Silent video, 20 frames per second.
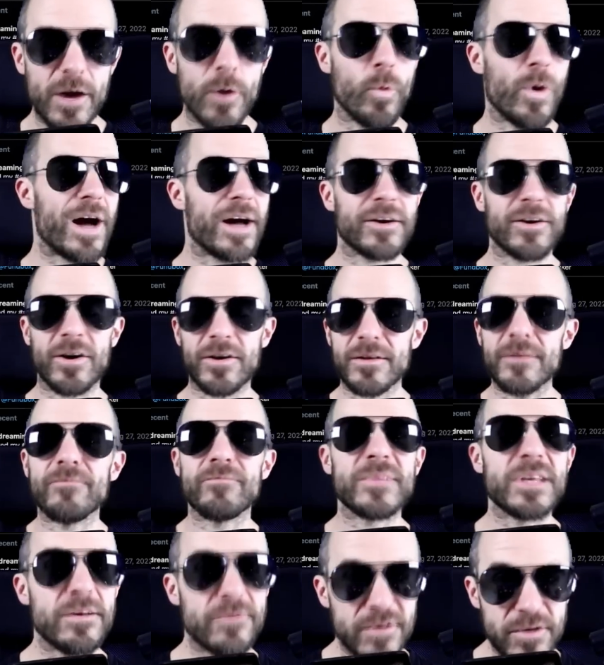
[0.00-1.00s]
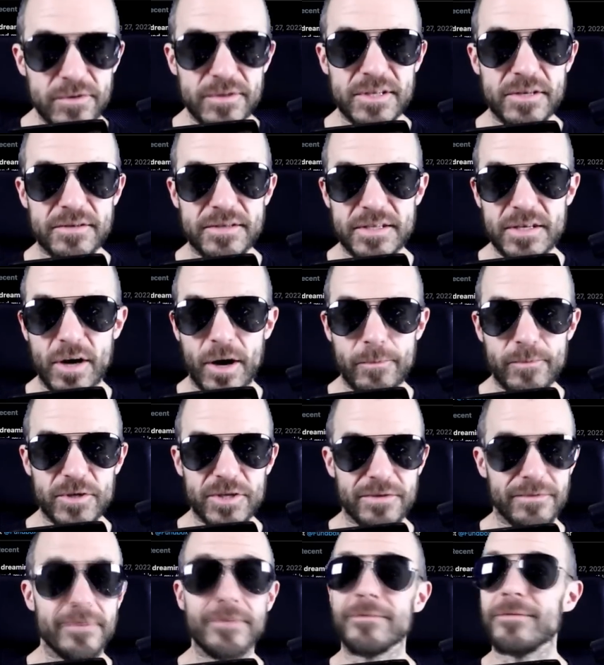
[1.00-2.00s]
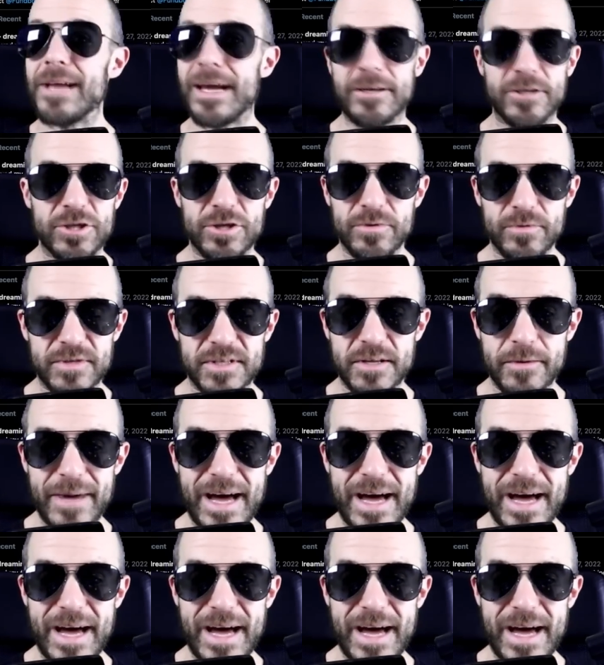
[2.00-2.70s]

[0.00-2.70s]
Why not give users the option, then choose the